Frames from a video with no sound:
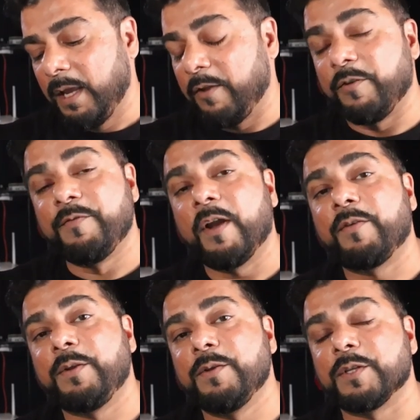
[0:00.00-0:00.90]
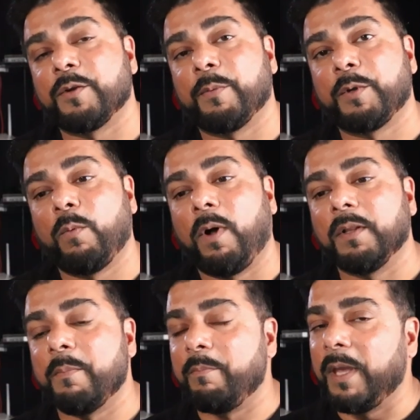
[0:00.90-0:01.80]
If you've never used a crypto
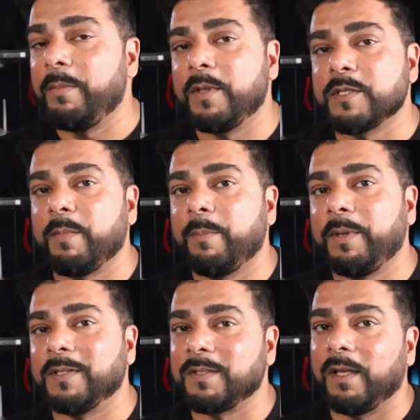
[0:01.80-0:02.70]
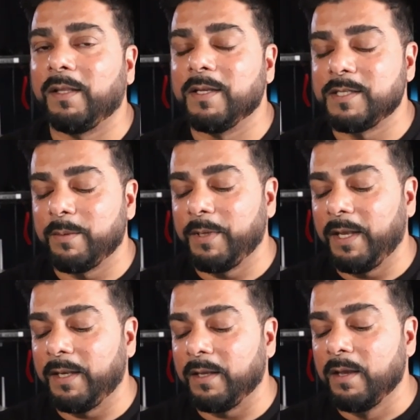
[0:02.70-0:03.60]
wallet, maybe this might be slightly
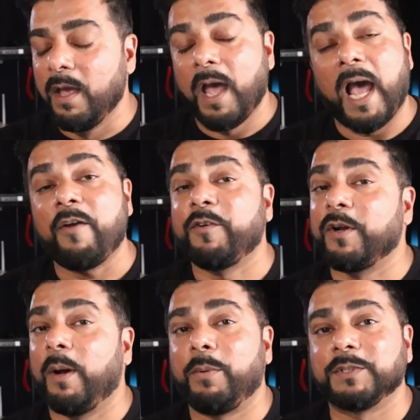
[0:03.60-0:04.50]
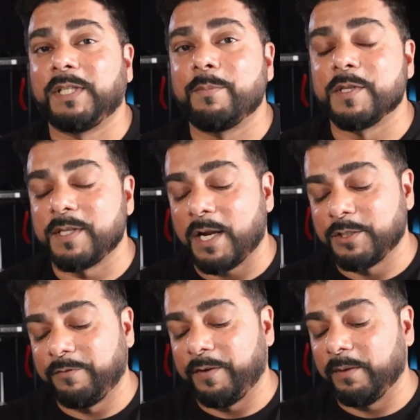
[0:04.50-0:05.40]
intimidating. After a couple steps, it's
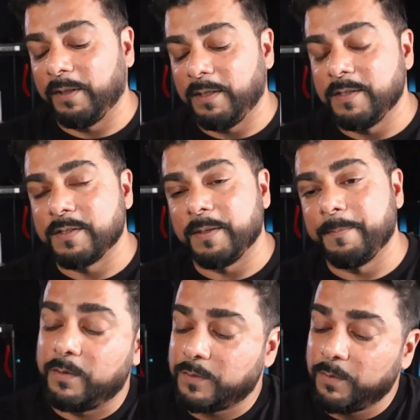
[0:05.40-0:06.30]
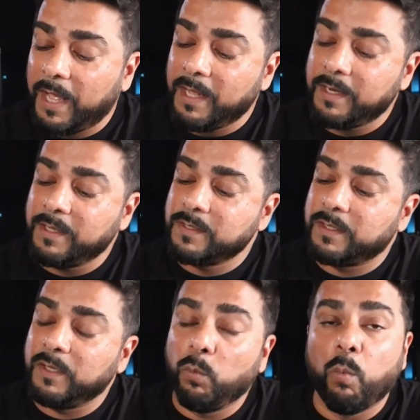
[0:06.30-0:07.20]
actually fairly easy. So that is
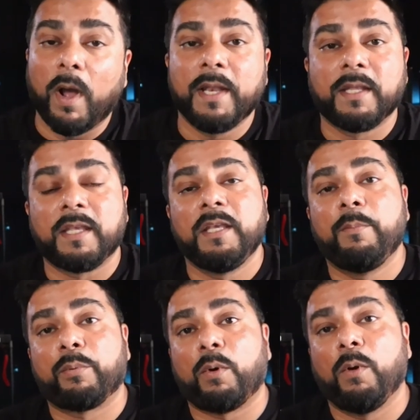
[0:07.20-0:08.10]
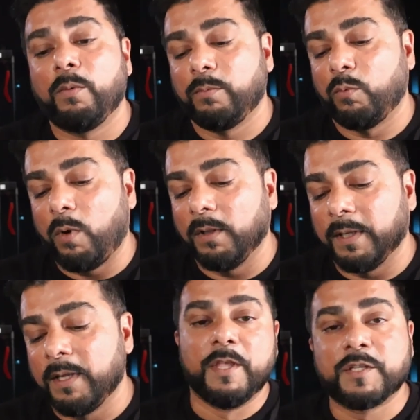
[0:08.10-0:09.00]
the OneKey Pro
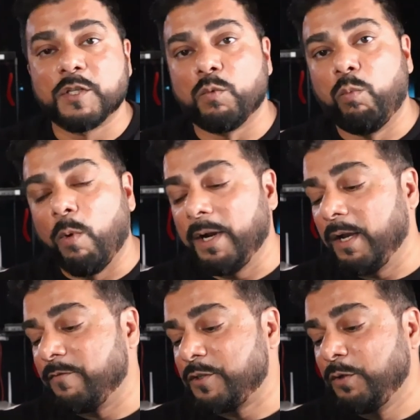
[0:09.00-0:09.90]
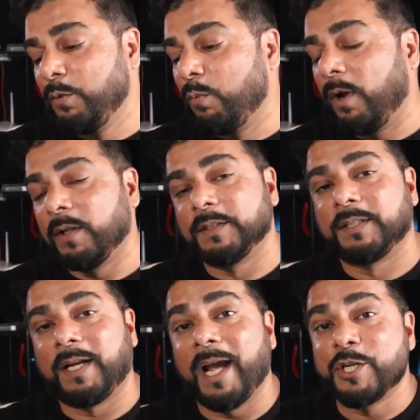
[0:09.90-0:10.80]
wallet. This is one of two wallets
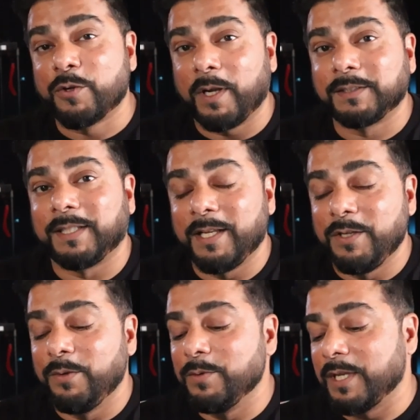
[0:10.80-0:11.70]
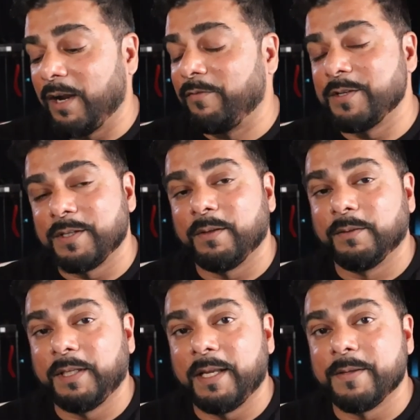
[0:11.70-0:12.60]
that I trust and use every
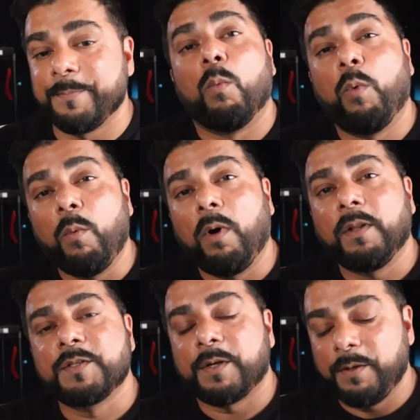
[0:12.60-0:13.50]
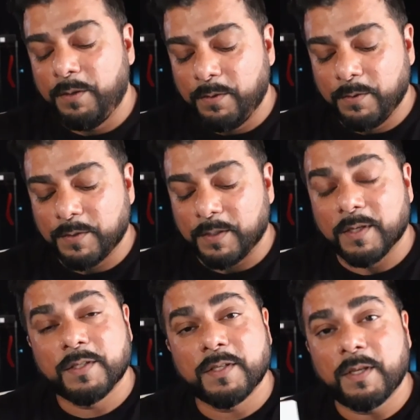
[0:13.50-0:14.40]
single day. What wallets are you using?
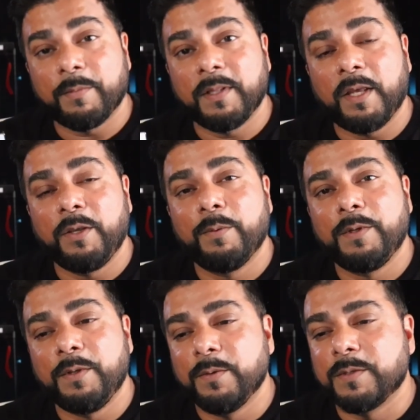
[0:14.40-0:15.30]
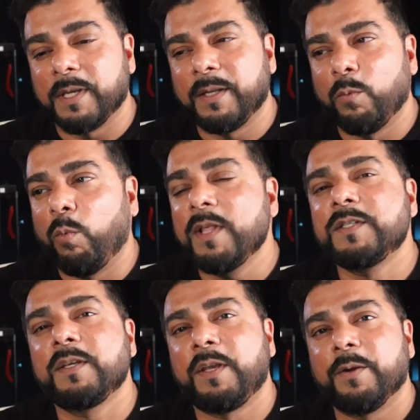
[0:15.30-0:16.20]
Is this something that you would use and what
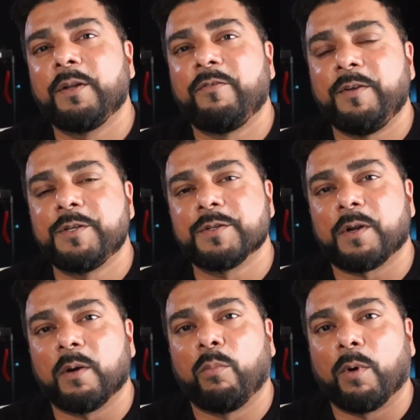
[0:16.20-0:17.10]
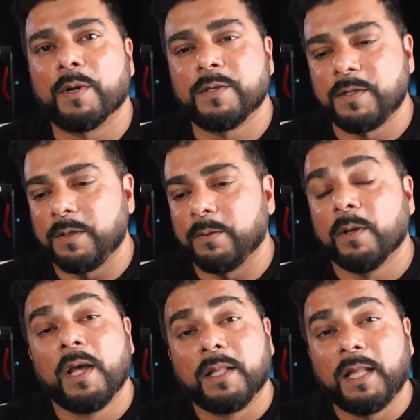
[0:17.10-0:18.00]
security features are important to you?
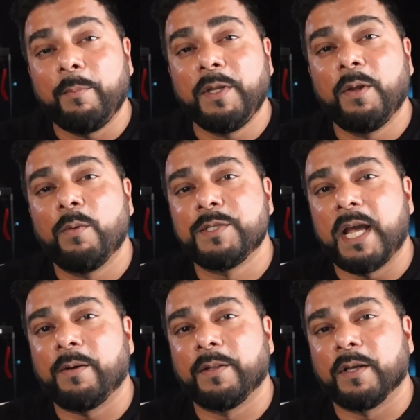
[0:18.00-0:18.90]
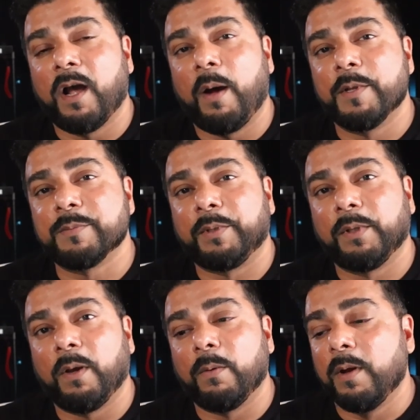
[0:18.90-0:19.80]
Let me know down in the comments
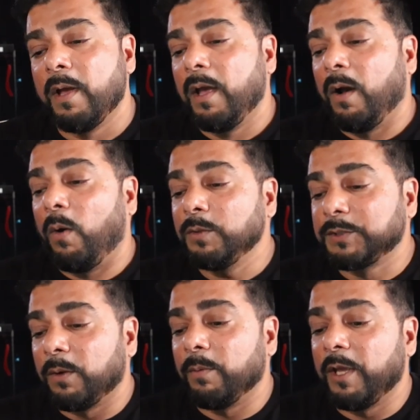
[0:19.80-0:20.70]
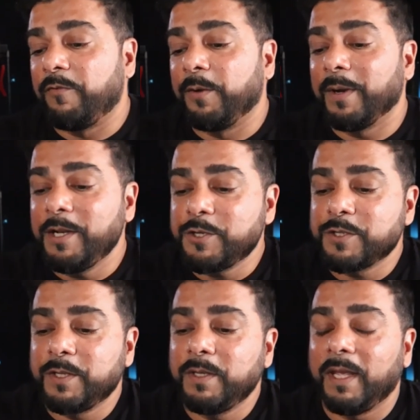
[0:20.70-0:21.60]
below. Also, if you're
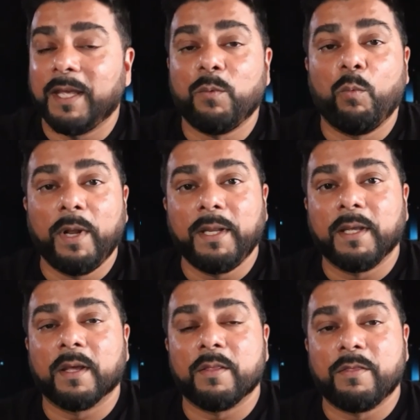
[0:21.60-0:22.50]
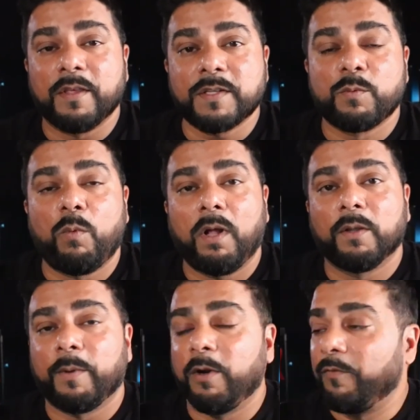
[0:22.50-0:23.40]
interested in winning this
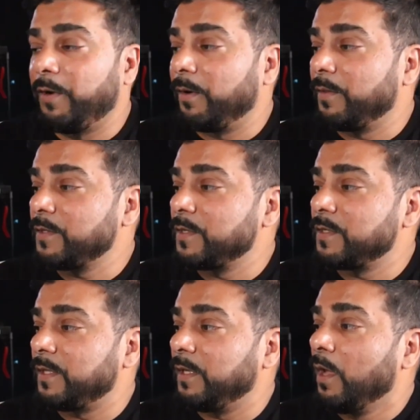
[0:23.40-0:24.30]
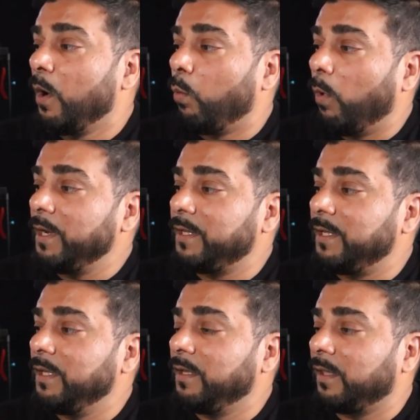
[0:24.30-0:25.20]
wallet right over here, this is the One
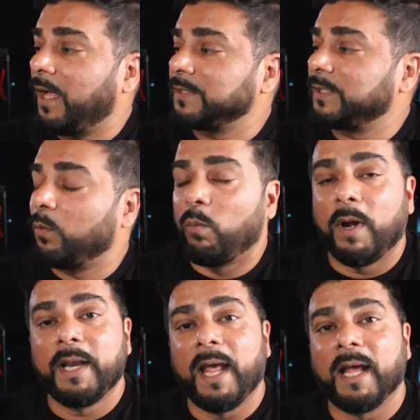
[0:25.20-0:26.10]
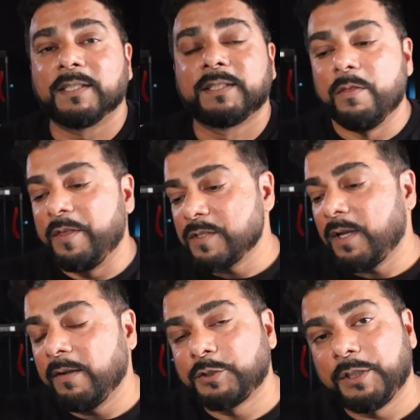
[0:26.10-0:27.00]
Key Classic 1S. This
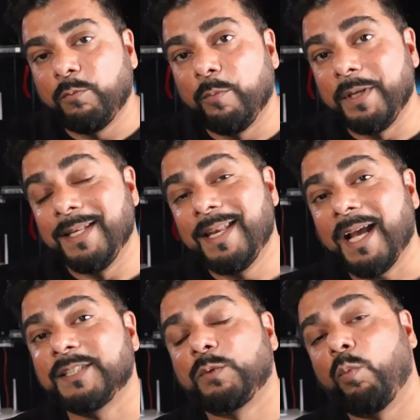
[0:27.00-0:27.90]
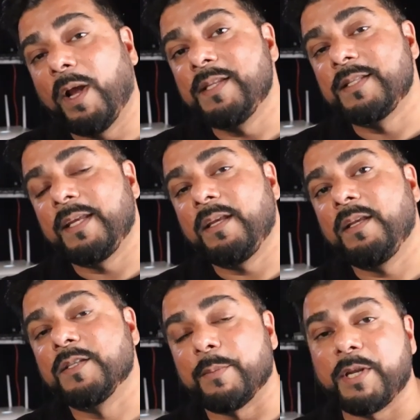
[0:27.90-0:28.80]
live stream will be next
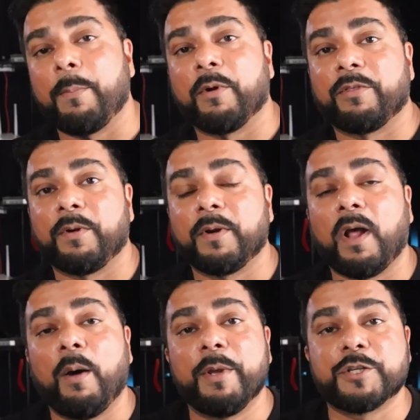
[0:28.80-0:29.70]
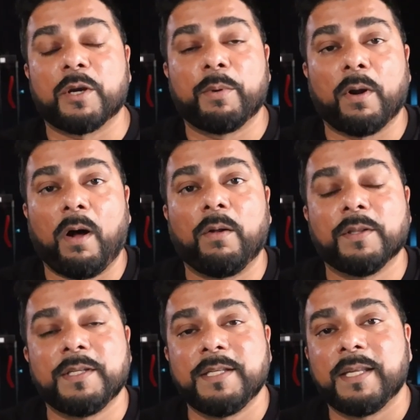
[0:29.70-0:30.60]
Wednesday, September 3rd. I'll make sure to put all
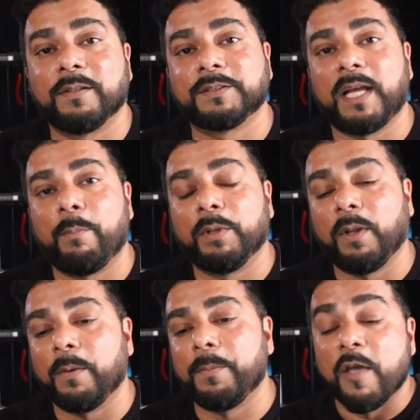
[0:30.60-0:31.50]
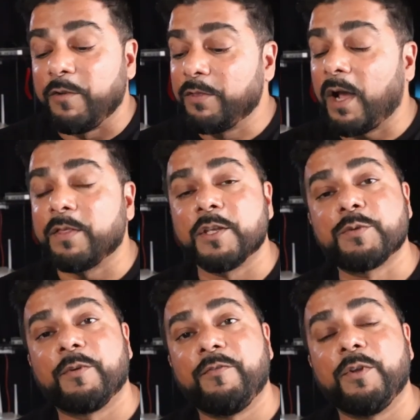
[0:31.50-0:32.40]
the details down below. If you thought
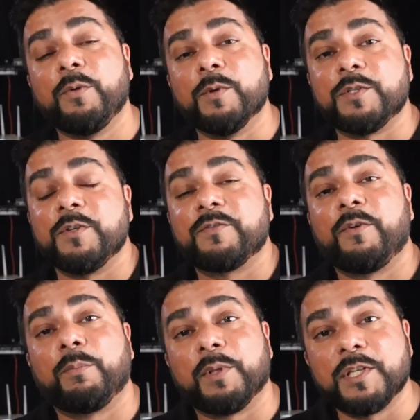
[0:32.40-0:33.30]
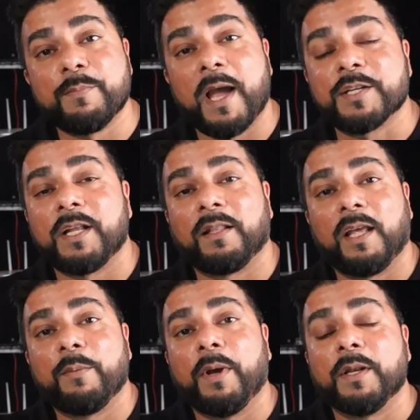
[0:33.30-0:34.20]
this review was useful, please smash that
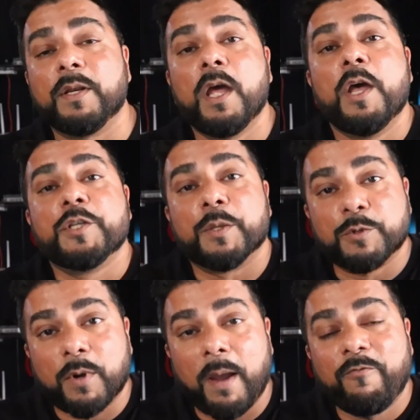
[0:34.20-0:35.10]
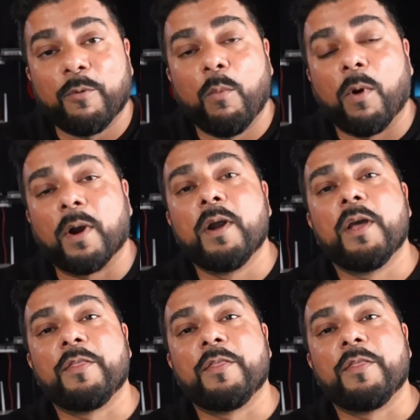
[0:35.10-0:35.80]
like button, subscribe for more.